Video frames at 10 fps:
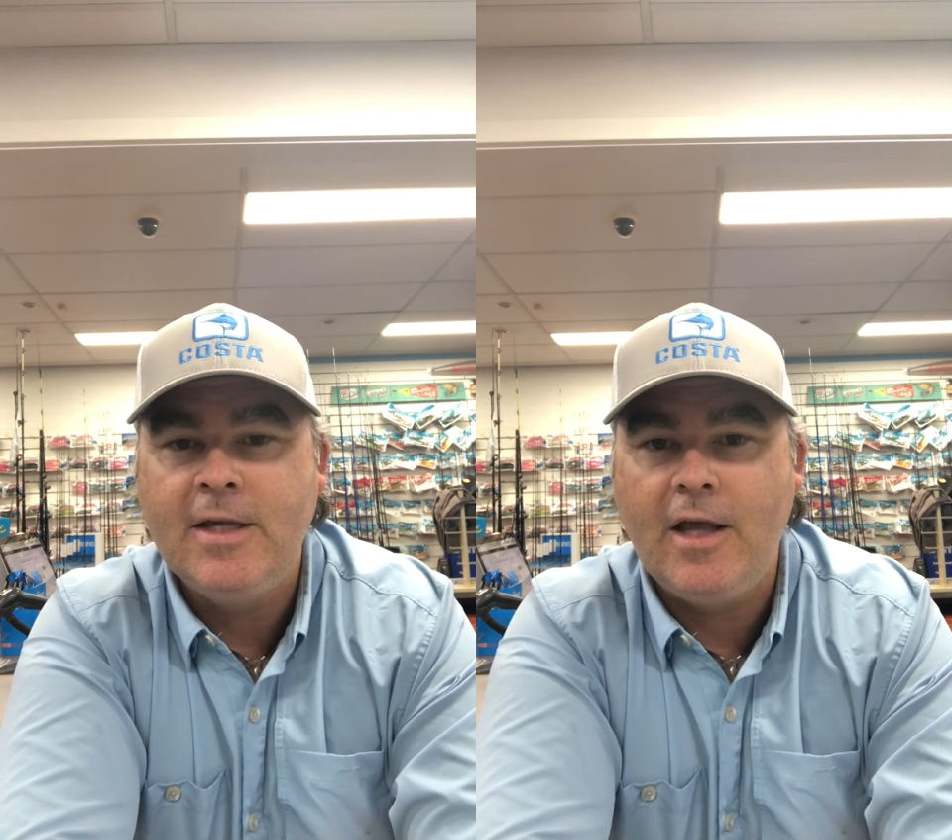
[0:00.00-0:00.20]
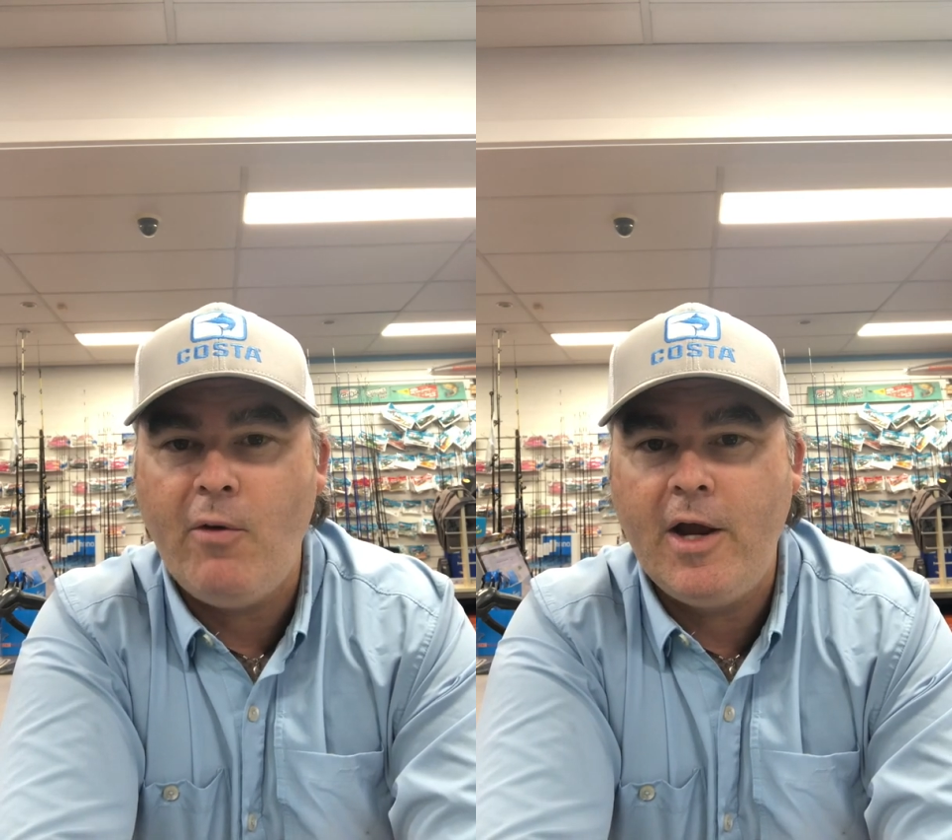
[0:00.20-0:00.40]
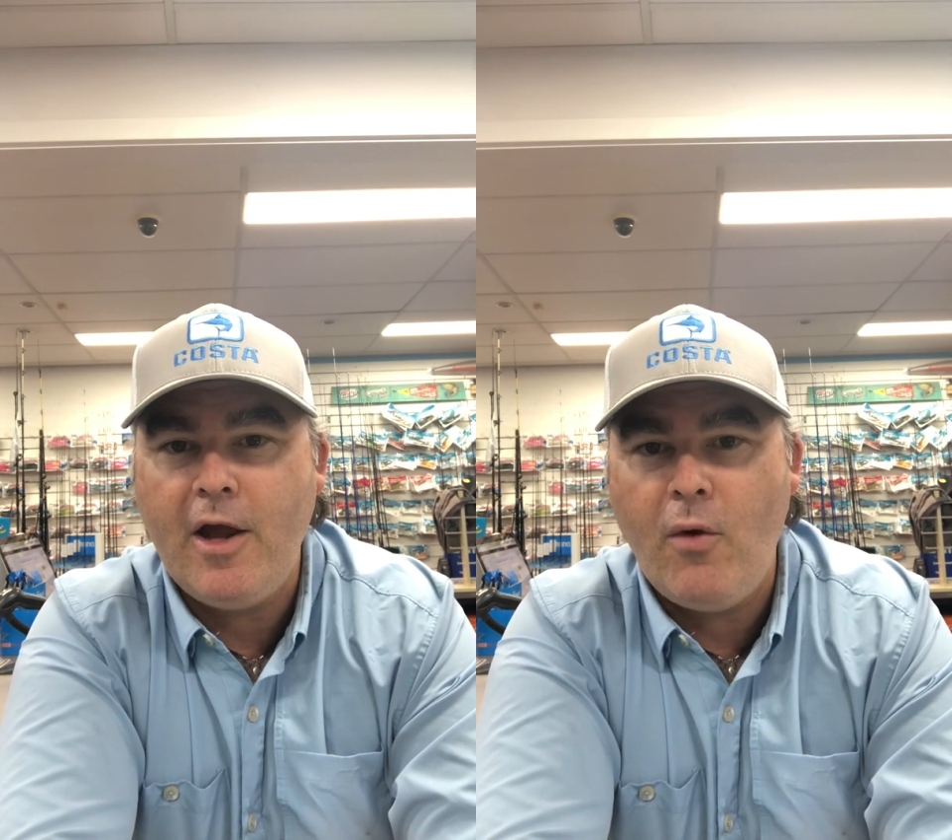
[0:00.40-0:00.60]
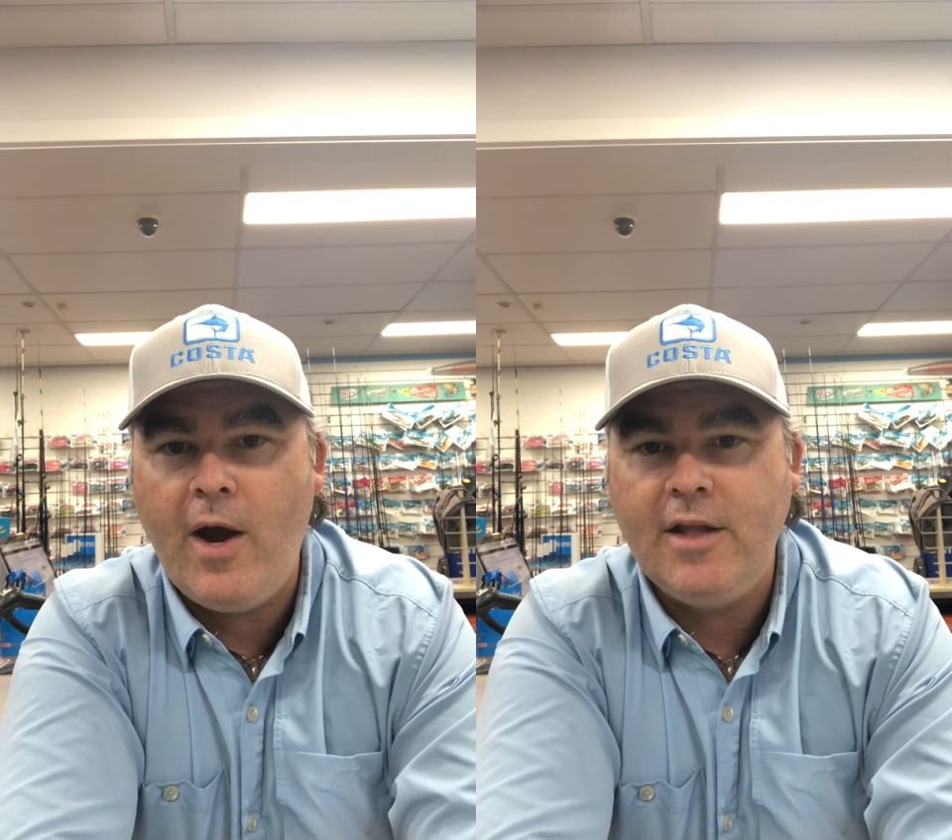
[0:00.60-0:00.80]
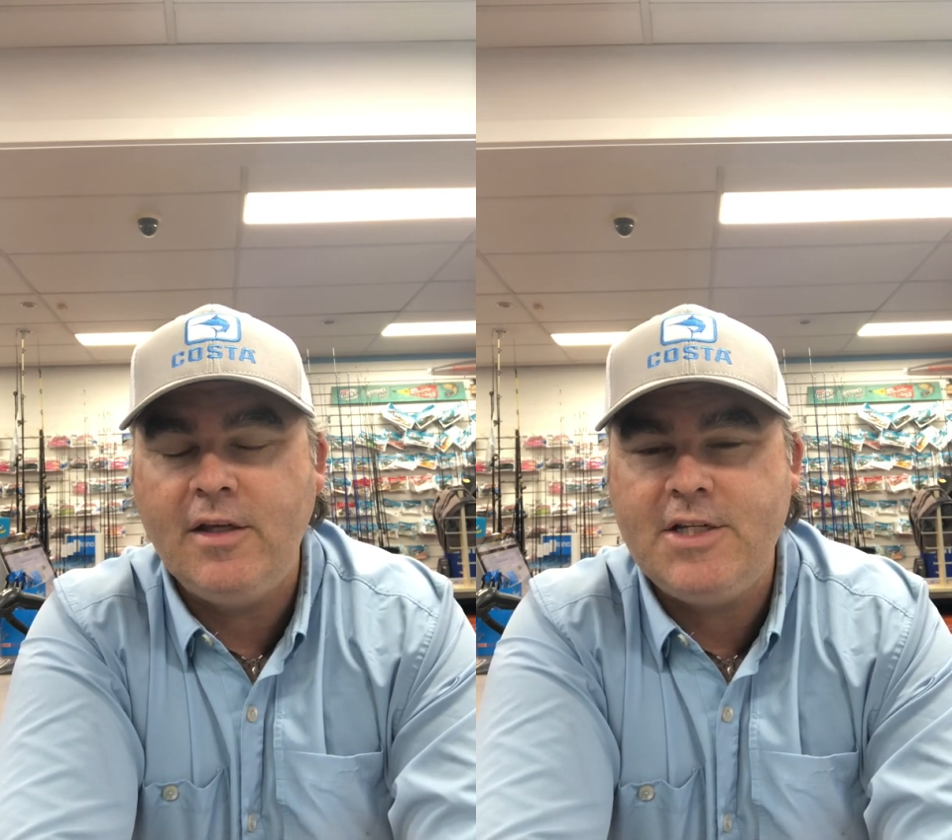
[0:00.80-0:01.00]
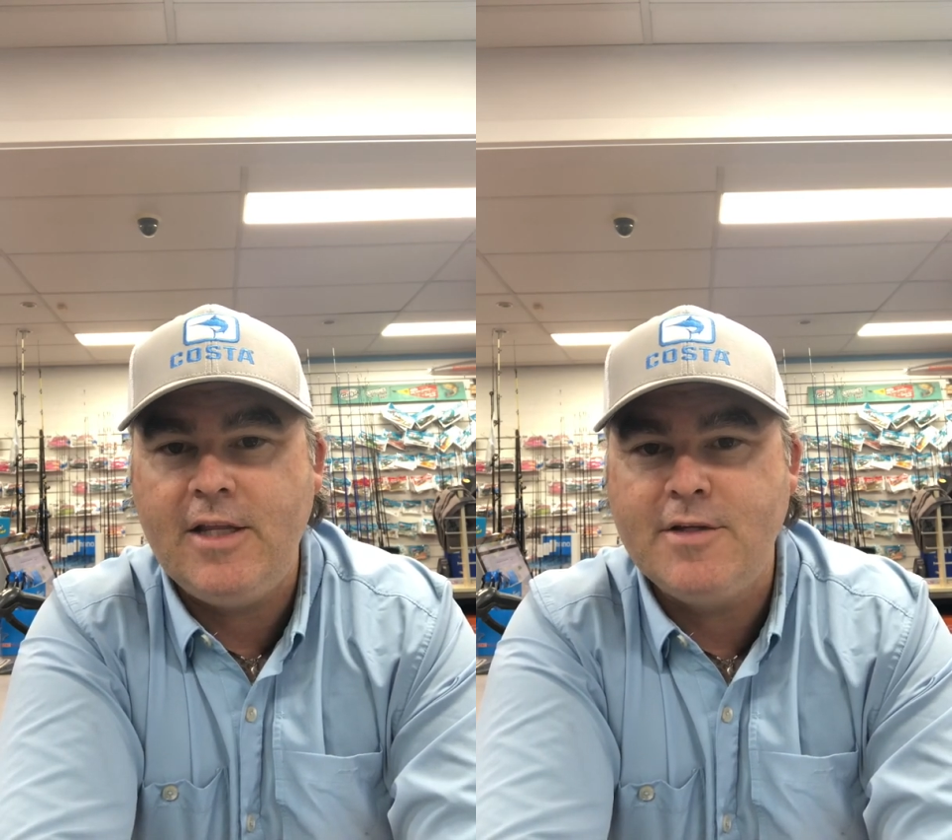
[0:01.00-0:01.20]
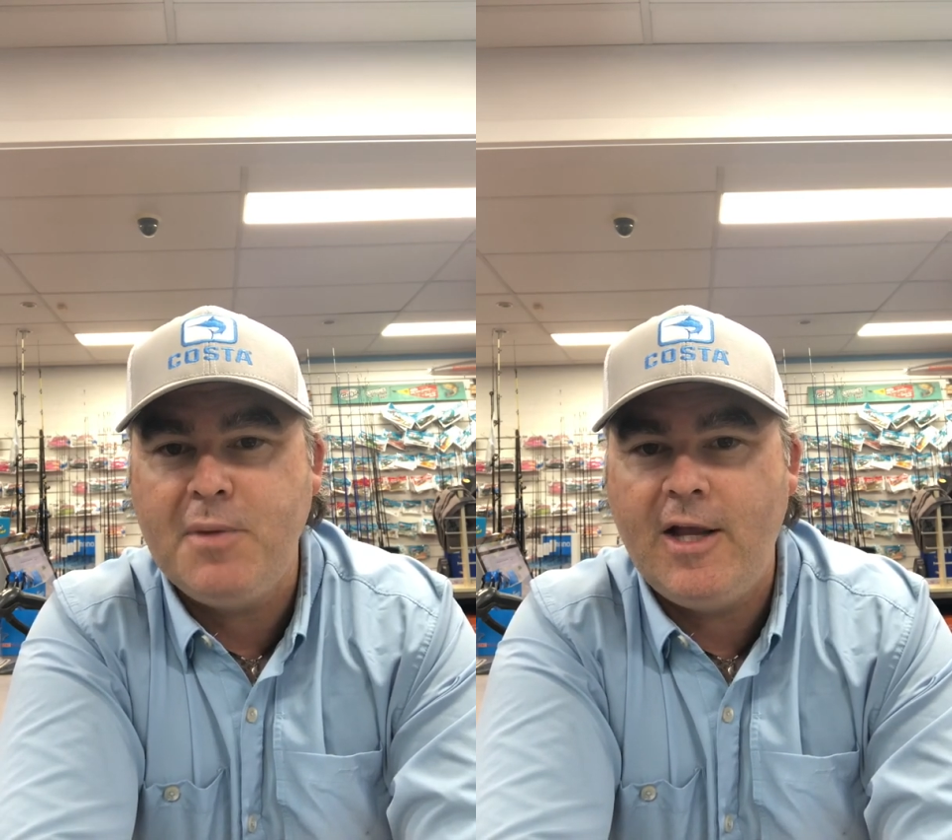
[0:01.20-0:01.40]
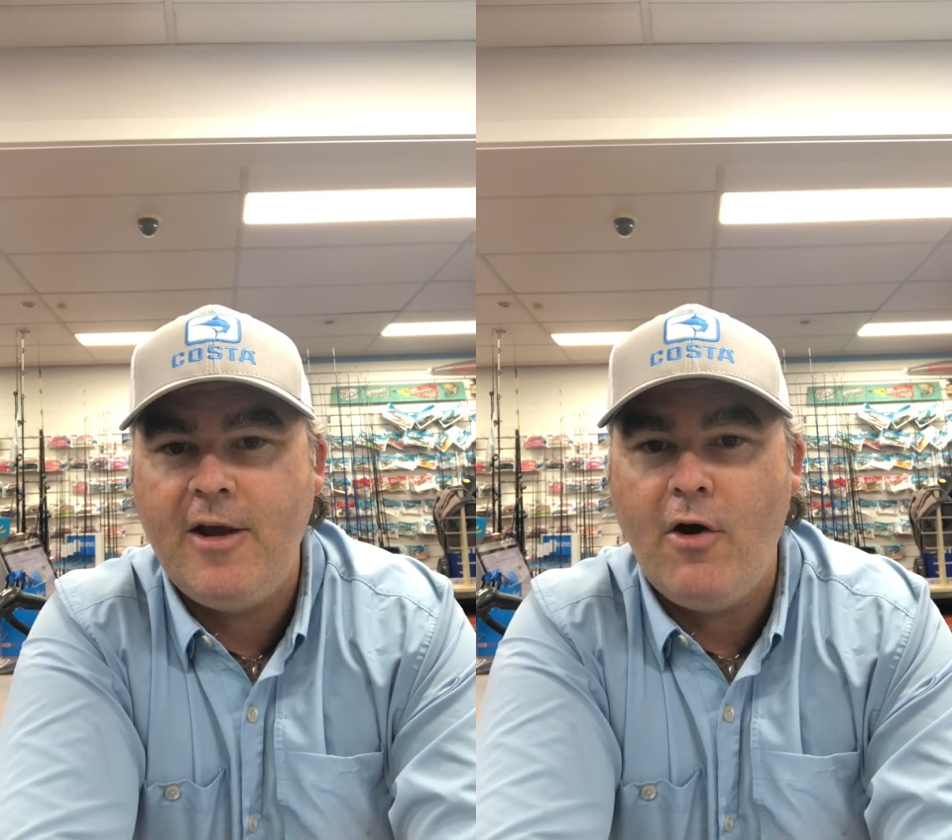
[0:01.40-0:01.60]
They won't go away this year. There's
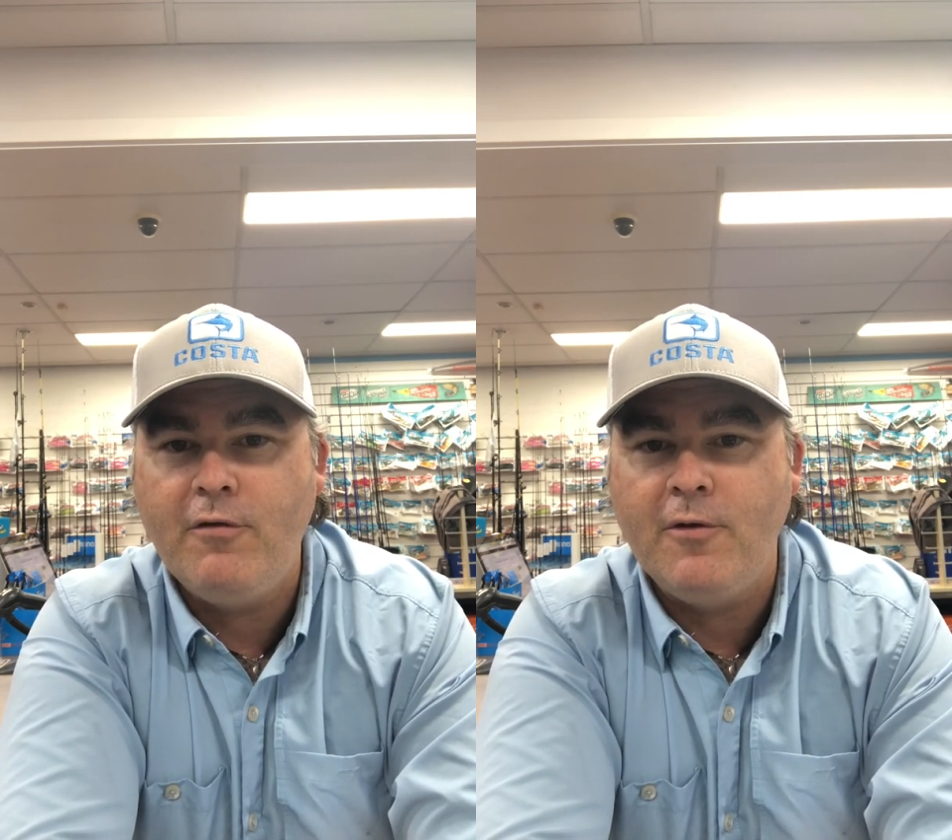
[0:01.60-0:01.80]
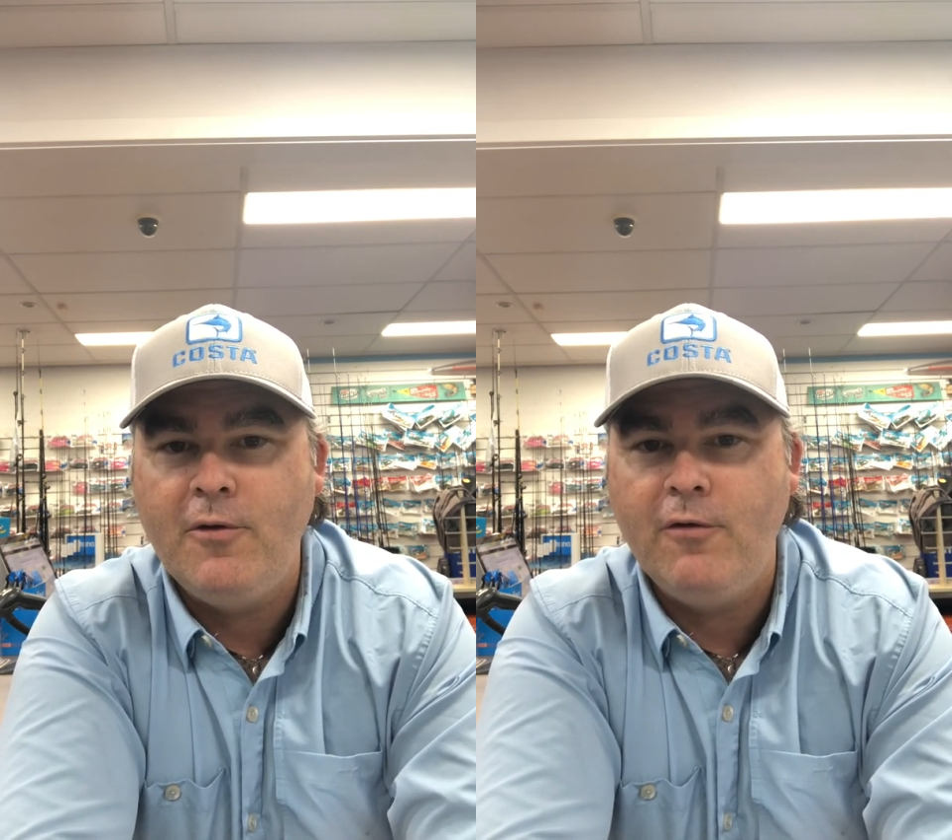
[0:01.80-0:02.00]
plenty of them.